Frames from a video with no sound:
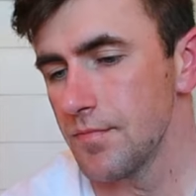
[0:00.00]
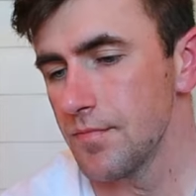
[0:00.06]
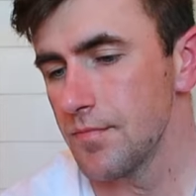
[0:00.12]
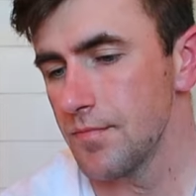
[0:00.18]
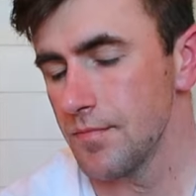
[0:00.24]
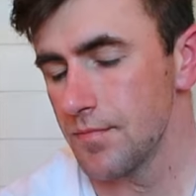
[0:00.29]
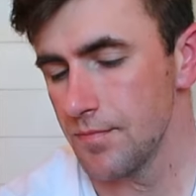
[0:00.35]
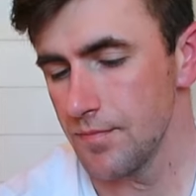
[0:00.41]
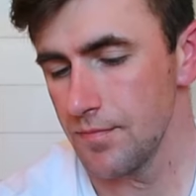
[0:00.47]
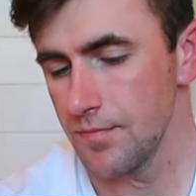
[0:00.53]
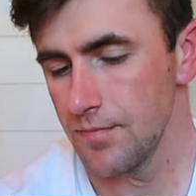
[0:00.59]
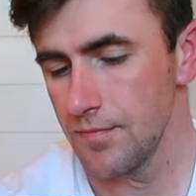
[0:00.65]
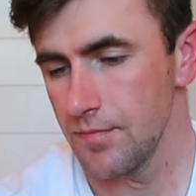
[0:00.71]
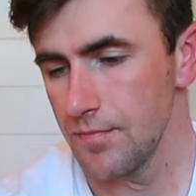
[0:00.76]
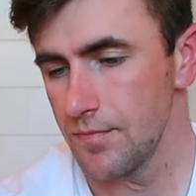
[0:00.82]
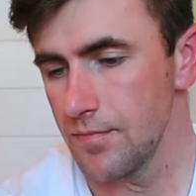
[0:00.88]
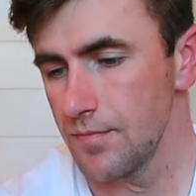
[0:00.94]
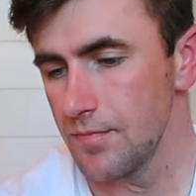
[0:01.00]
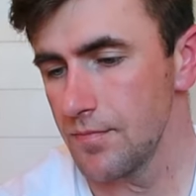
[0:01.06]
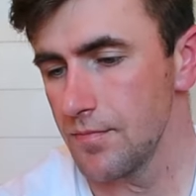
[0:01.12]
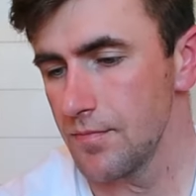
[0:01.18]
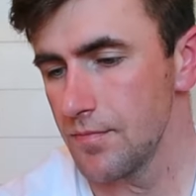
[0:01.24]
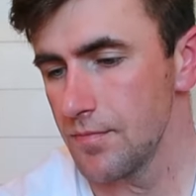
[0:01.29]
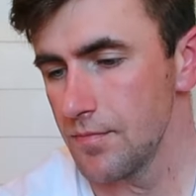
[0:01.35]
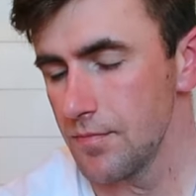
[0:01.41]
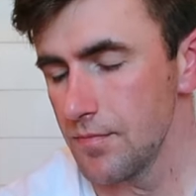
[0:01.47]

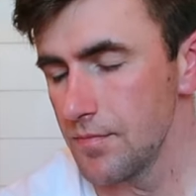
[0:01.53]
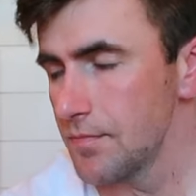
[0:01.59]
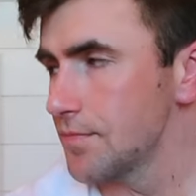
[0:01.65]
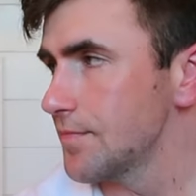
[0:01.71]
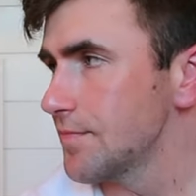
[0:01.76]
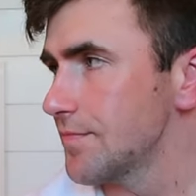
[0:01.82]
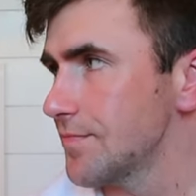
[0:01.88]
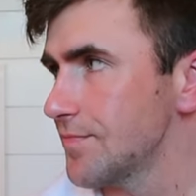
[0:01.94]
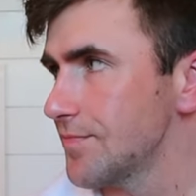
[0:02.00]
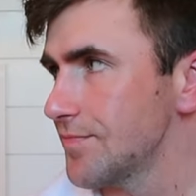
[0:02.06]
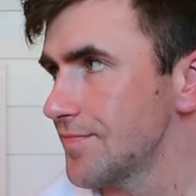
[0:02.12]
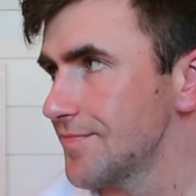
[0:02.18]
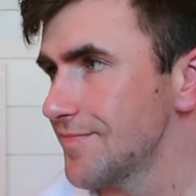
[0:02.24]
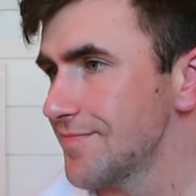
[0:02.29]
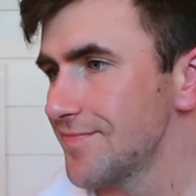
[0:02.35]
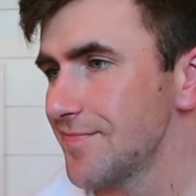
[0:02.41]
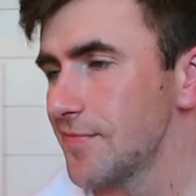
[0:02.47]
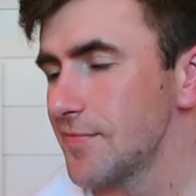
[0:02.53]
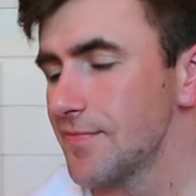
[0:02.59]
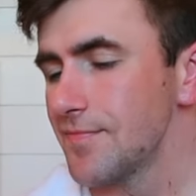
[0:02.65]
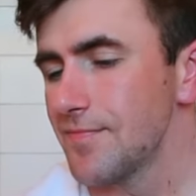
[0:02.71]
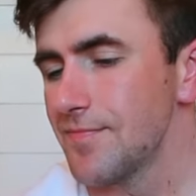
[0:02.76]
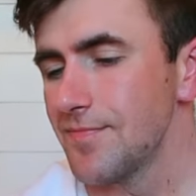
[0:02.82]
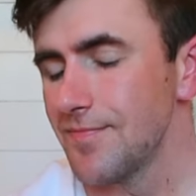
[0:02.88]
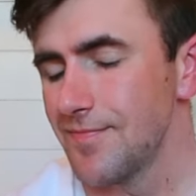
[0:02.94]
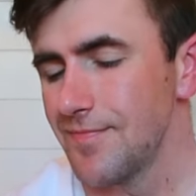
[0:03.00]

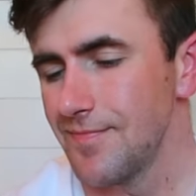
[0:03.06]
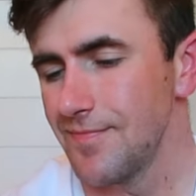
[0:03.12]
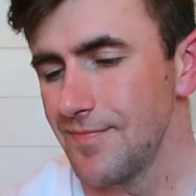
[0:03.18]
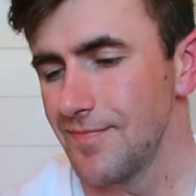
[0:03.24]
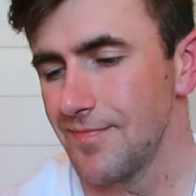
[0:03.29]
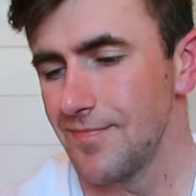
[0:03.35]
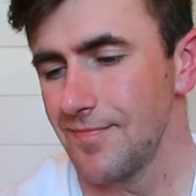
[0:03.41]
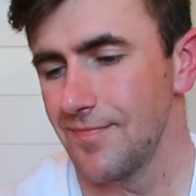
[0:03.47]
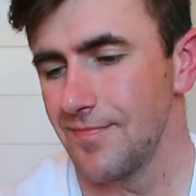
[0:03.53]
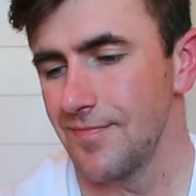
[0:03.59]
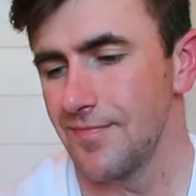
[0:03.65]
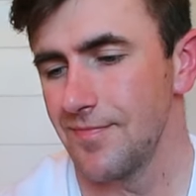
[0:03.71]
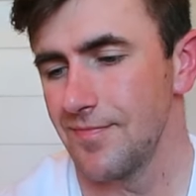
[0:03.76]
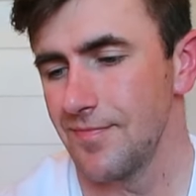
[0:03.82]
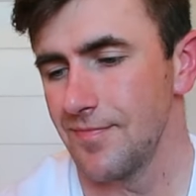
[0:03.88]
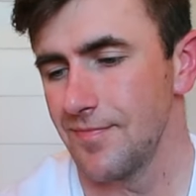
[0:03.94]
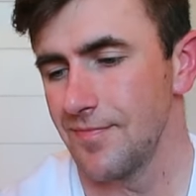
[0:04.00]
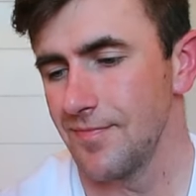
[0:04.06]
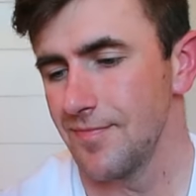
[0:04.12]
(not speaking)